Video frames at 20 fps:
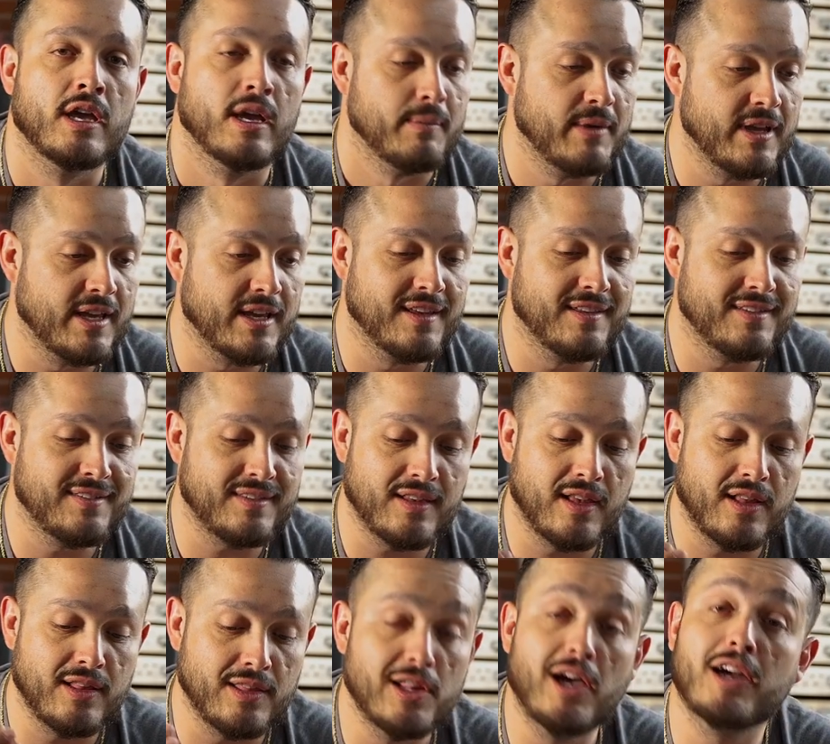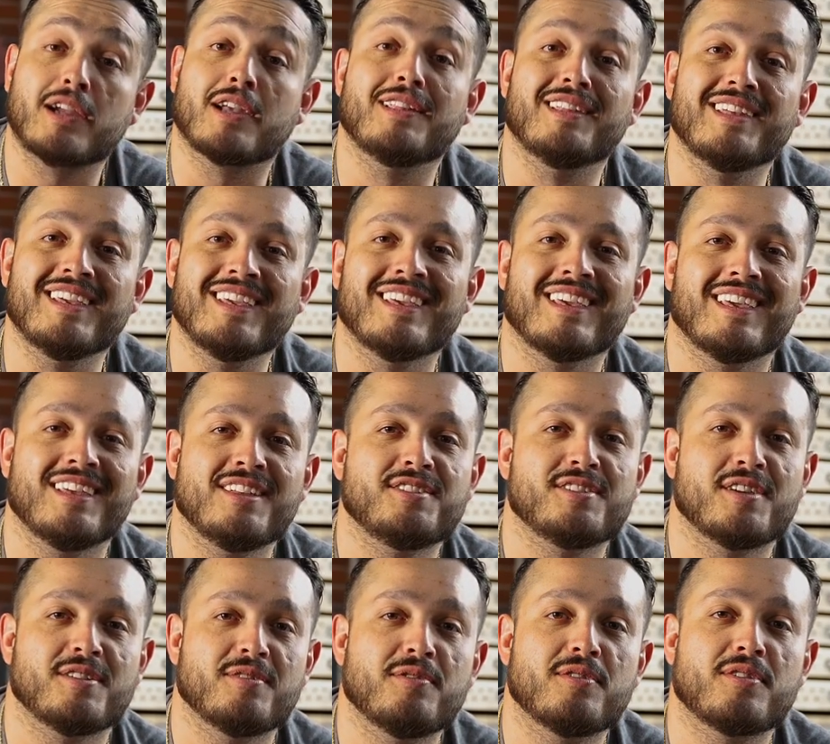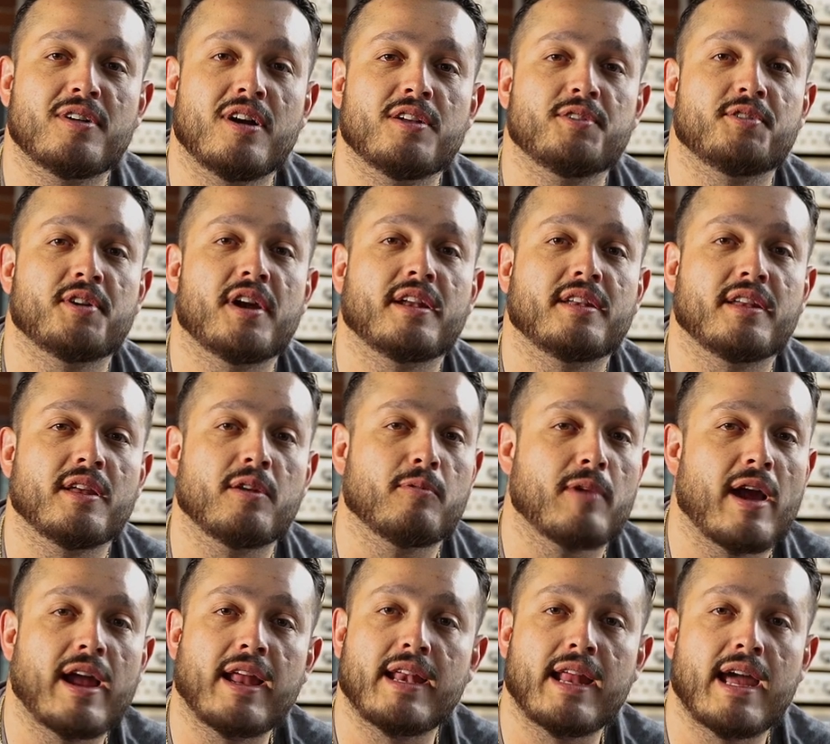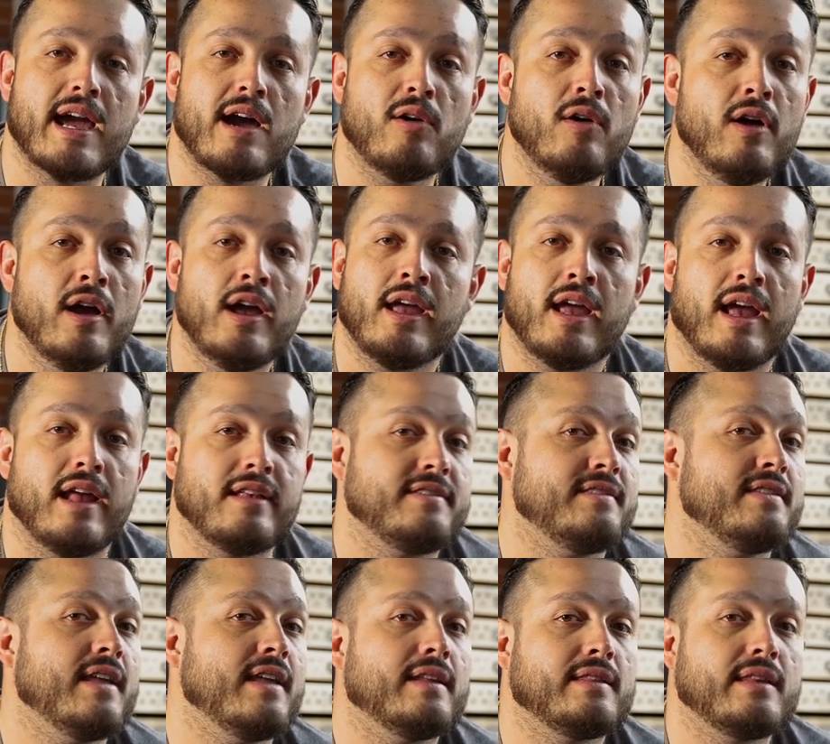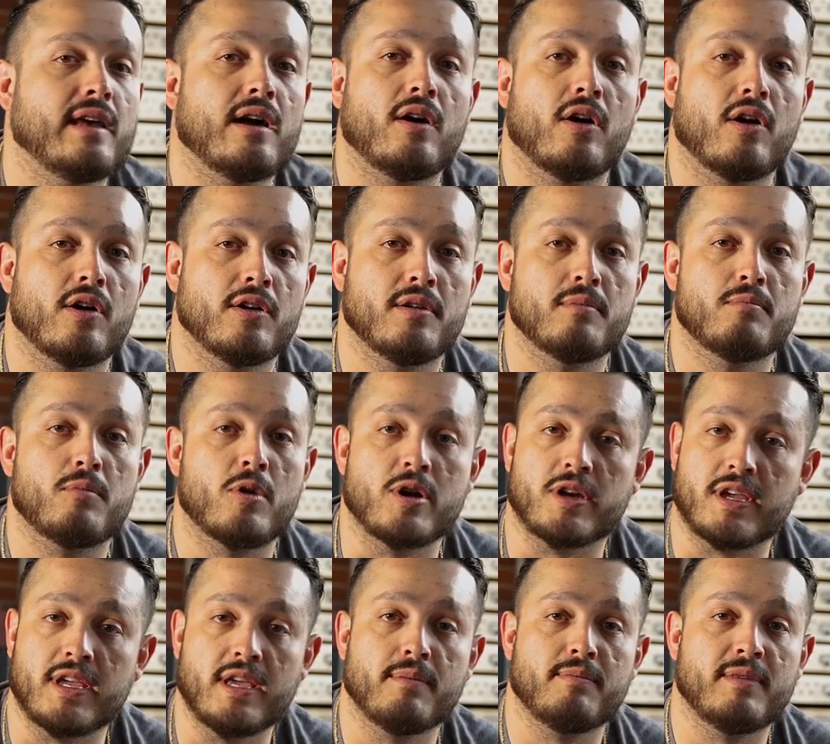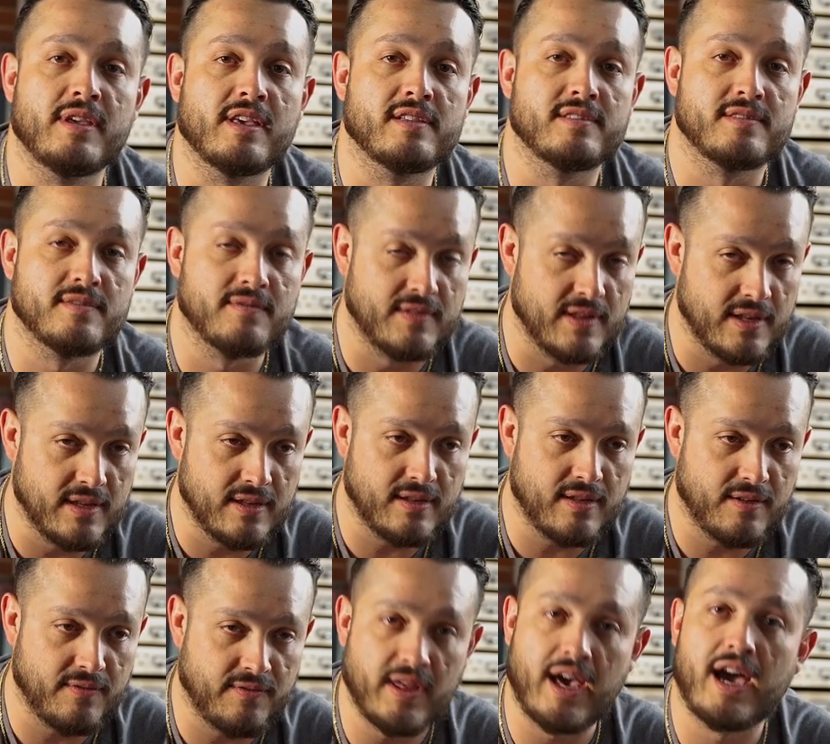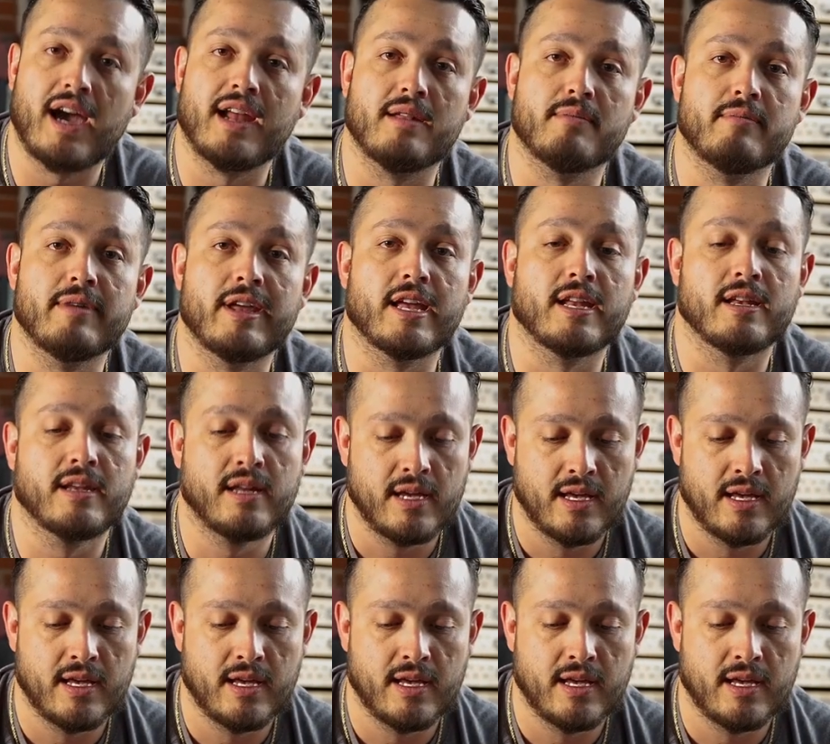Because luckily in general contracting right now, it's not that hard to market because of the high demand.